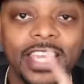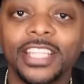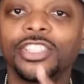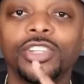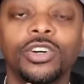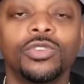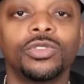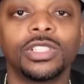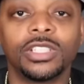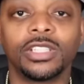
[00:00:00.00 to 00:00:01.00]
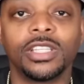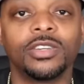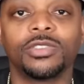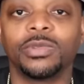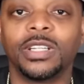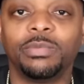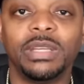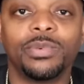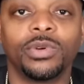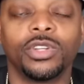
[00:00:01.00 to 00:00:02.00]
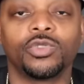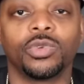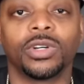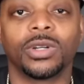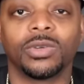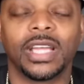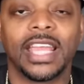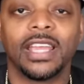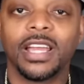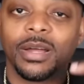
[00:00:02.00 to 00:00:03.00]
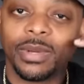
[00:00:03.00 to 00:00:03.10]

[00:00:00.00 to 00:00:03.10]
it shows there's still some good people in this world, okay?